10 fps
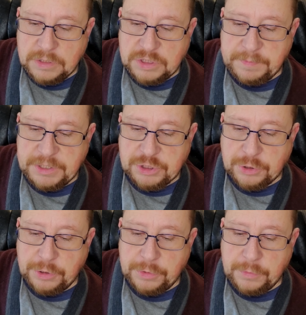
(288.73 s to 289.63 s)
to be
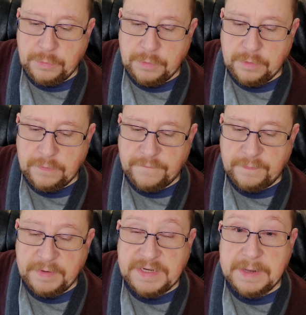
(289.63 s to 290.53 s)
true from
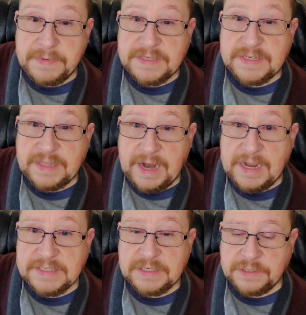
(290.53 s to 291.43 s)
the demons that I
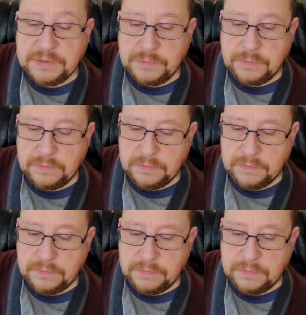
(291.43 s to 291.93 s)
slew.